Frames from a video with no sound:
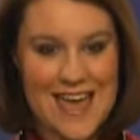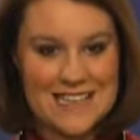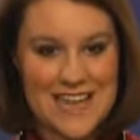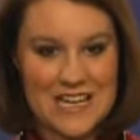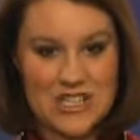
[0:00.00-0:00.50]

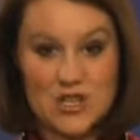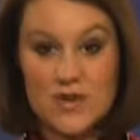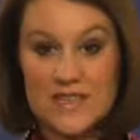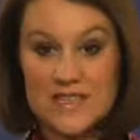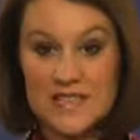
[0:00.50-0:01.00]
Take-Two
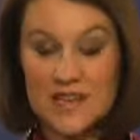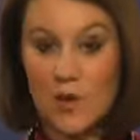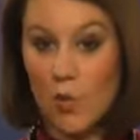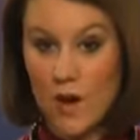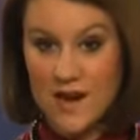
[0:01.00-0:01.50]
is
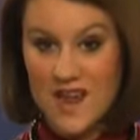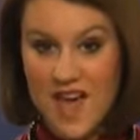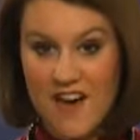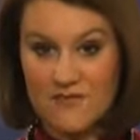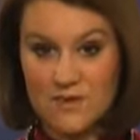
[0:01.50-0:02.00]
sinking
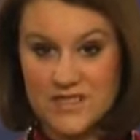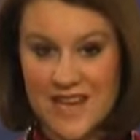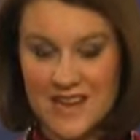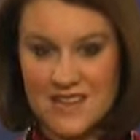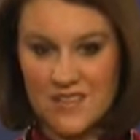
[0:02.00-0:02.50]

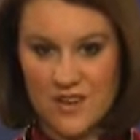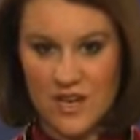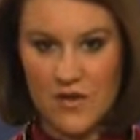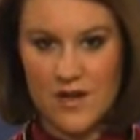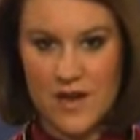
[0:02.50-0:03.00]
1.5%. The
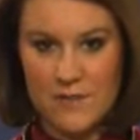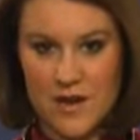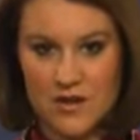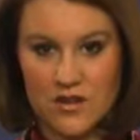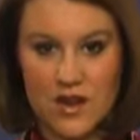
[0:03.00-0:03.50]
video game
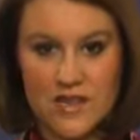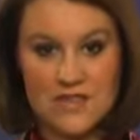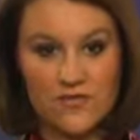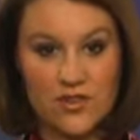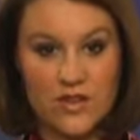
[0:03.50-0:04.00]
maker cut its
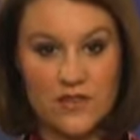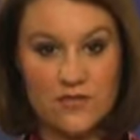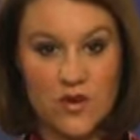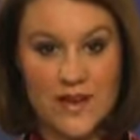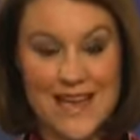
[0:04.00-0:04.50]
full-year
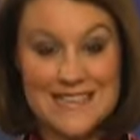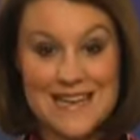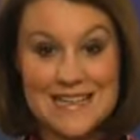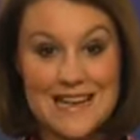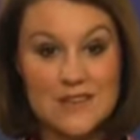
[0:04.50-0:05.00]
forecast
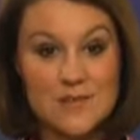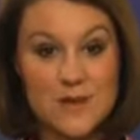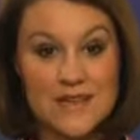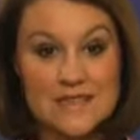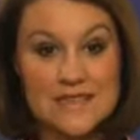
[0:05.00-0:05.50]
and announced
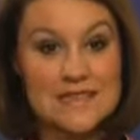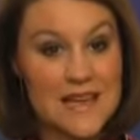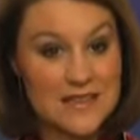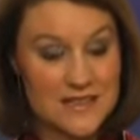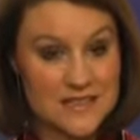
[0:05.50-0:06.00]
plans to
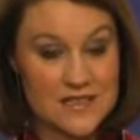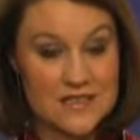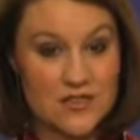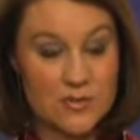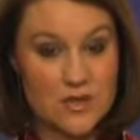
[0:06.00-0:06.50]
sell its
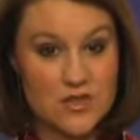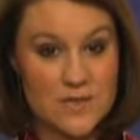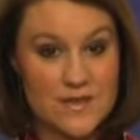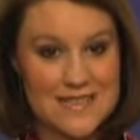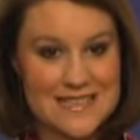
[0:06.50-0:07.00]

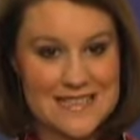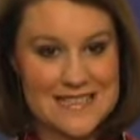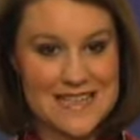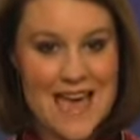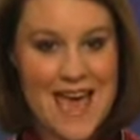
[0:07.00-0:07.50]
distribution business.